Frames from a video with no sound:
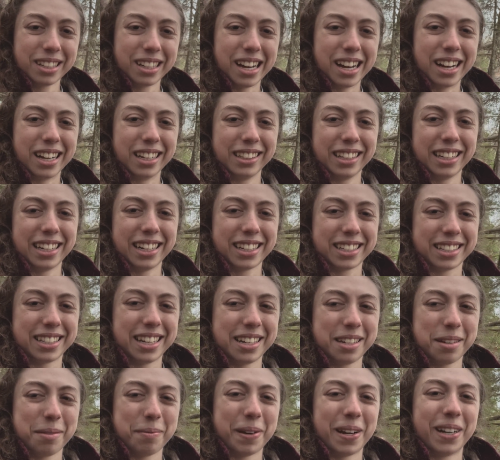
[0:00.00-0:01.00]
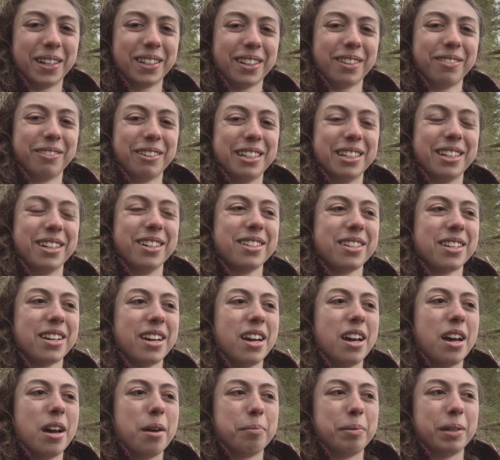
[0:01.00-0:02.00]
Uh, Linux does it better than Windows.
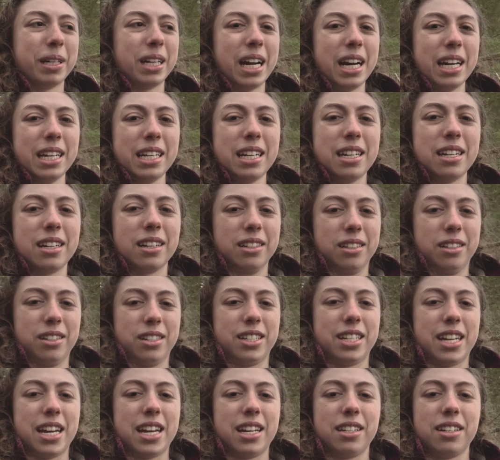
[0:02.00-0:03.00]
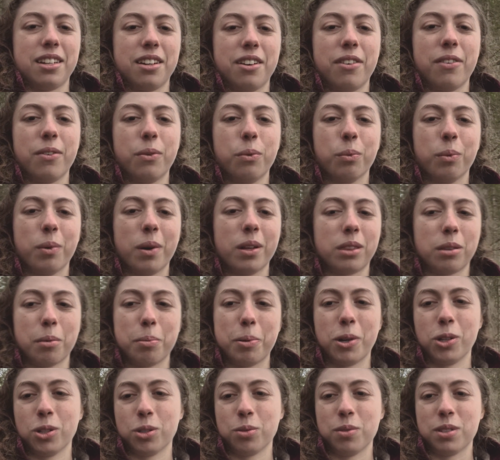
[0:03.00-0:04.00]
But I didn't understand, you know, what the
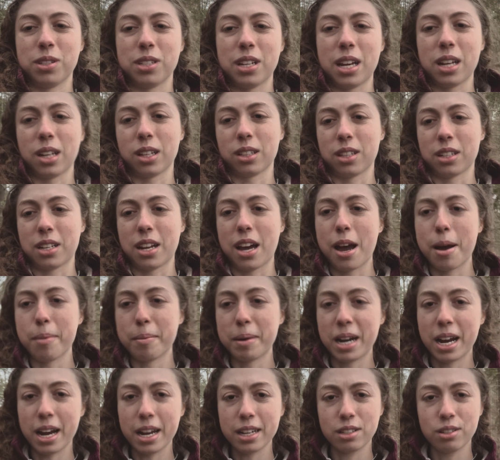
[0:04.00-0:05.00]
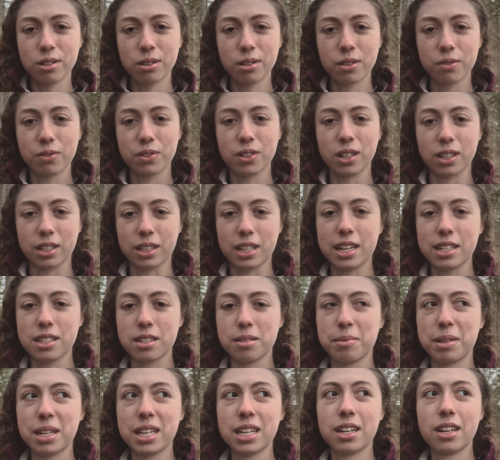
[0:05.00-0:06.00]
post was saying at the time, and I sort of took that to
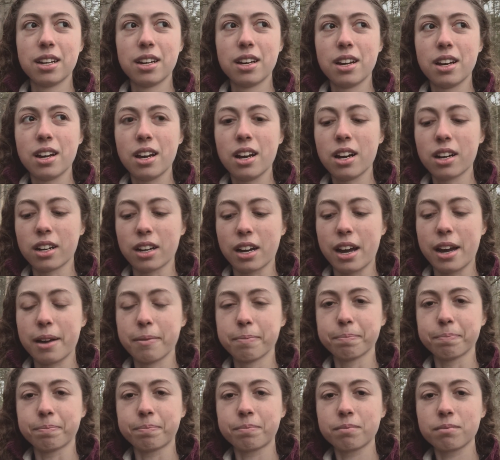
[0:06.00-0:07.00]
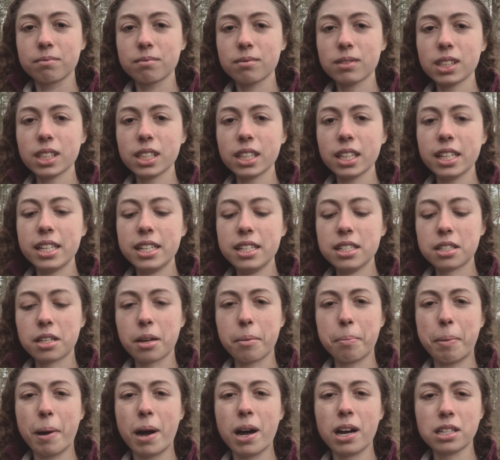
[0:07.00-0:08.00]
mean, okay, it's
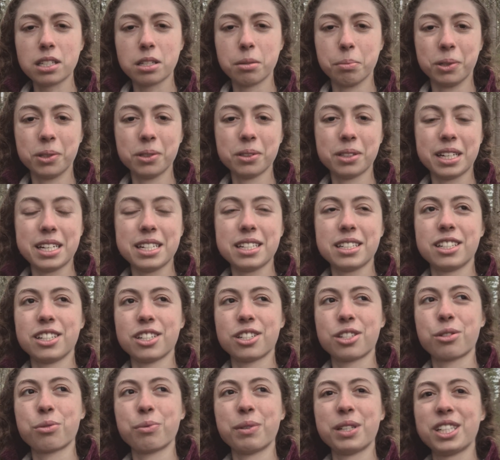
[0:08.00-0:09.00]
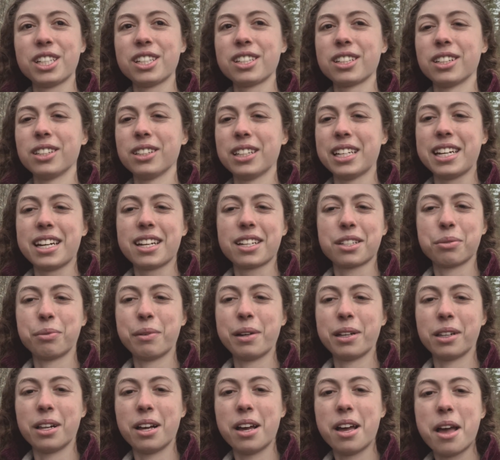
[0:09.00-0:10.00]
possible that just switching to Linux
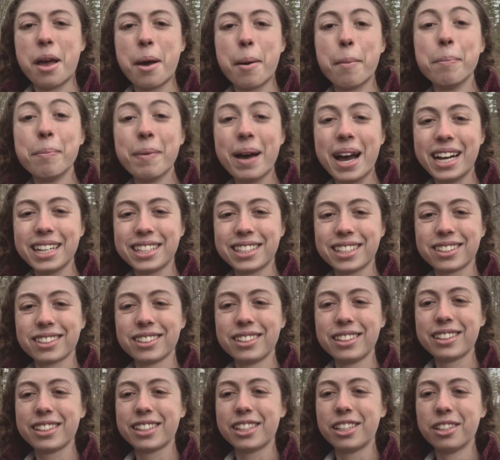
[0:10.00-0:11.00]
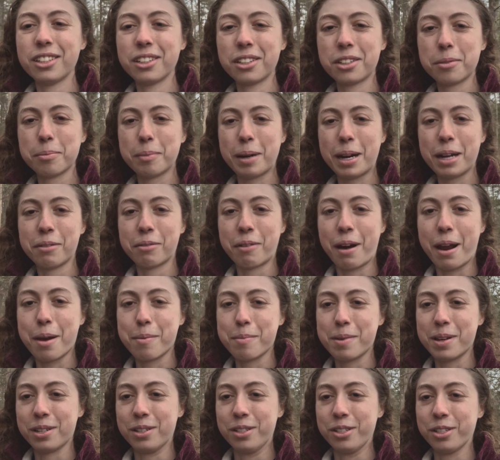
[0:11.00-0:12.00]
will magically cure my
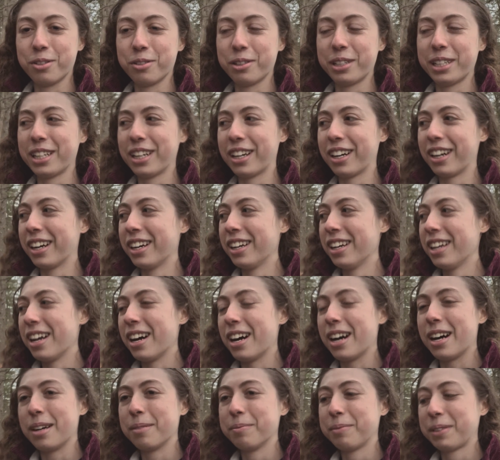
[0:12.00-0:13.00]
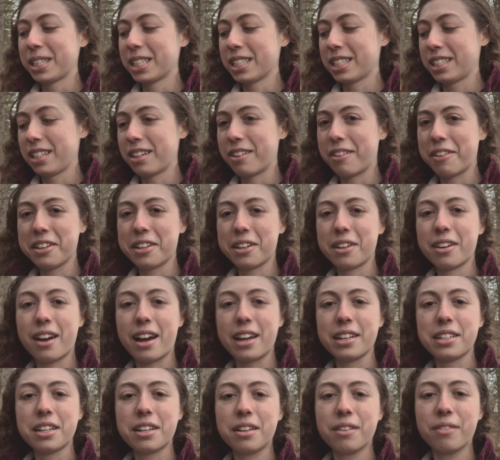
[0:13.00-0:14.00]
RAM issue here, um, because you know I didn't
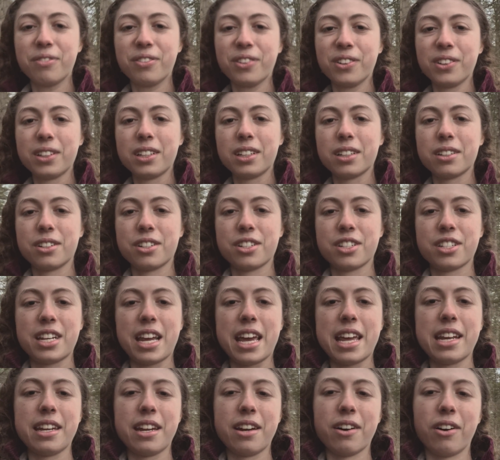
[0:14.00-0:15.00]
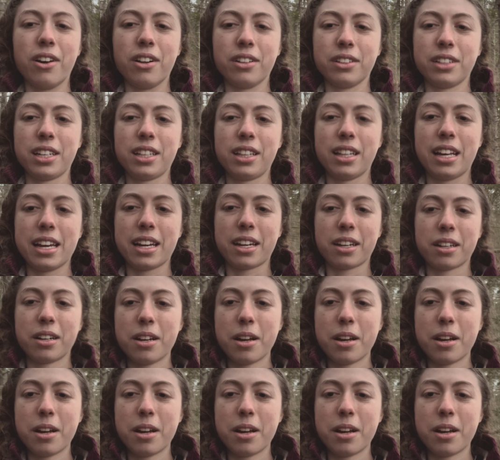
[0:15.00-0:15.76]
I didn't fully understand at all that like